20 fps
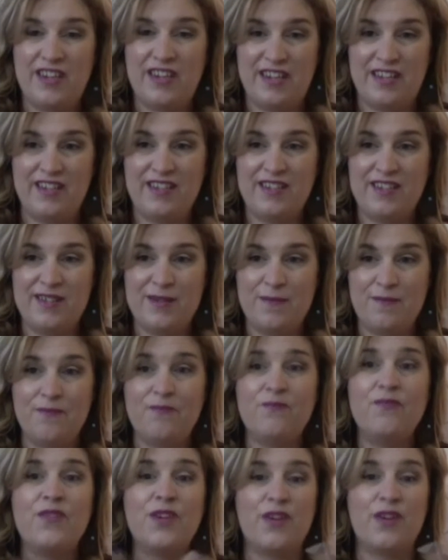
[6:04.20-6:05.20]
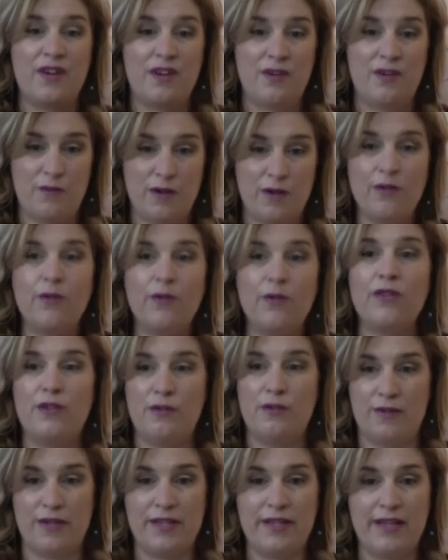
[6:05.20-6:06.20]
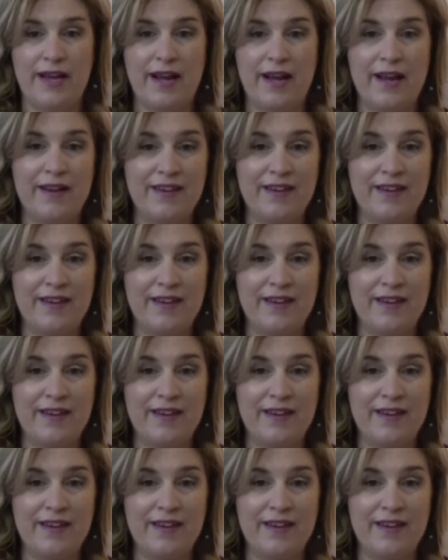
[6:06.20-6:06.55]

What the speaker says: is they're going to work with you on that.